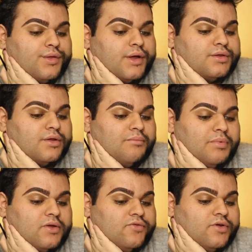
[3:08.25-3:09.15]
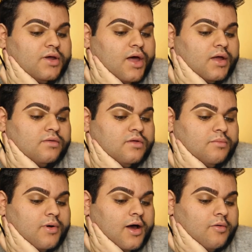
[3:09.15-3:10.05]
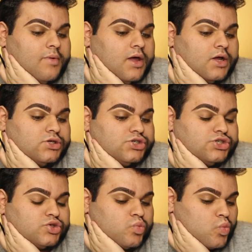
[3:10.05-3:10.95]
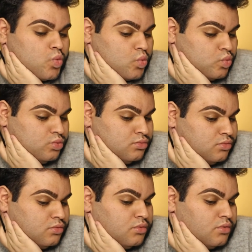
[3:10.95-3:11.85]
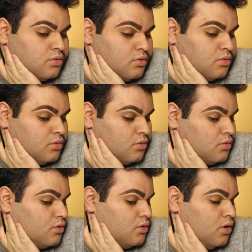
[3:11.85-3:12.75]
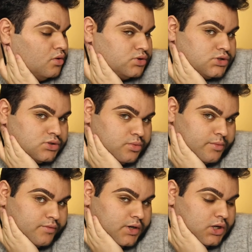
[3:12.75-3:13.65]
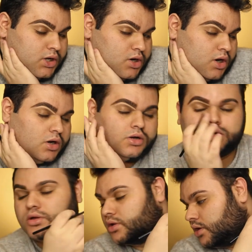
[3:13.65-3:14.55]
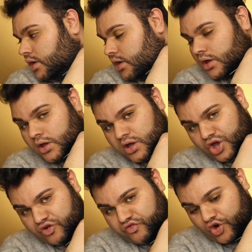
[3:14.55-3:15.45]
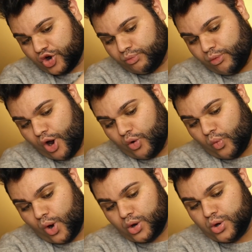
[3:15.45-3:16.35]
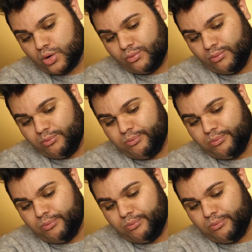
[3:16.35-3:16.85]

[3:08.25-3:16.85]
That's a bitchy, cunty brow, bitch. Oh, she's a woman right here. I'm a fucking man right here,